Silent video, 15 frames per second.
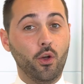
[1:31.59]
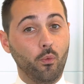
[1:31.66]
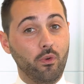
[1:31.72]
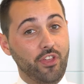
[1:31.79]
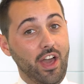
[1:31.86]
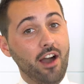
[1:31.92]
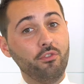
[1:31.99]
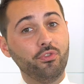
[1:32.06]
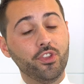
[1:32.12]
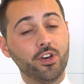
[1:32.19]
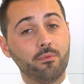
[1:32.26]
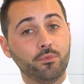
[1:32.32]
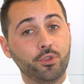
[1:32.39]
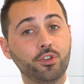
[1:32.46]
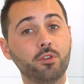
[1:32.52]
Without
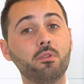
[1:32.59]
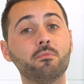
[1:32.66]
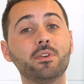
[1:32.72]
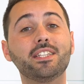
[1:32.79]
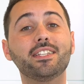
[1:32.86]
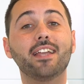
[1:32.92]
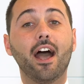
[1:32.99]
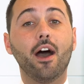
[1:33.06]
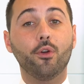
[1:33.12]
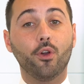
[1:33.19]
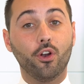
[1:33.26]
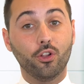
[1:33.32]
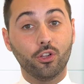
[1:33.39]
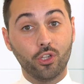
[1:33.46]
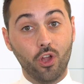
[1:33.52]
them, you could be missing out
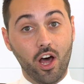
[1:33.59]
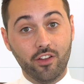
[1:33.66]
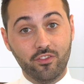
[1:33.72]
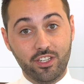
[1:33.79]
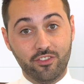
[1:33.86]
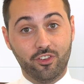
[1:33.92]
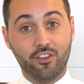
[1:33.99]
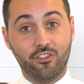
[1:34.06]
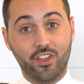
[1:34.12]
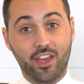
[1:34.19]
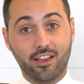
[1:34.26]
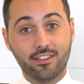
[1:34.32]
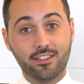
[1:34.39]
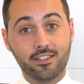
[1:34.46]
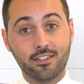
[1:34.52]
on a lot of different
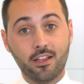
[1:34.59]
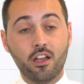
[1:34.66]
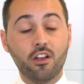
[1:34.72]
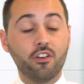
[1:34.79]
things.